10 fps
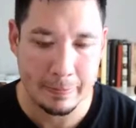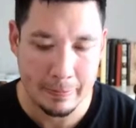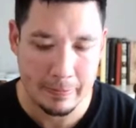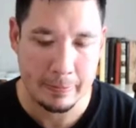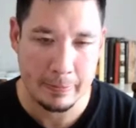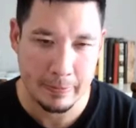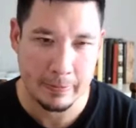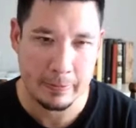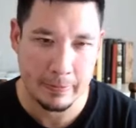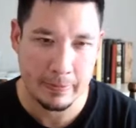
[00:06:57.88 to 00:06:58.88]

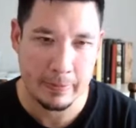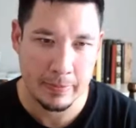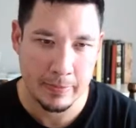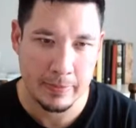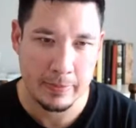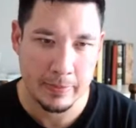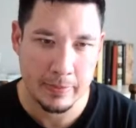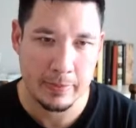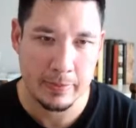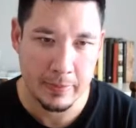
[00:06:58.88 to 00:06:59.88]

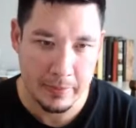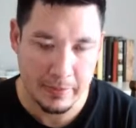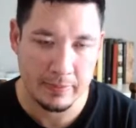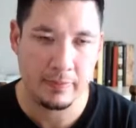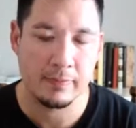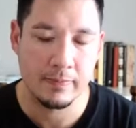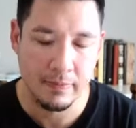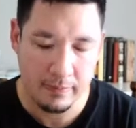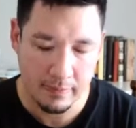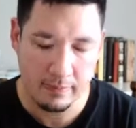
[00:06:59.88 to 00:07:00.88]

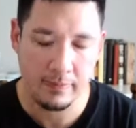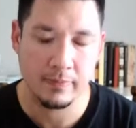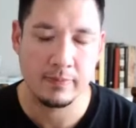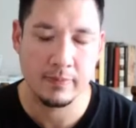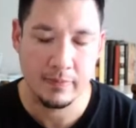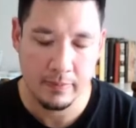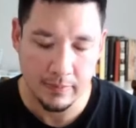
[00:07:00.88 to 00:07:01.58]
The person shown says nothing.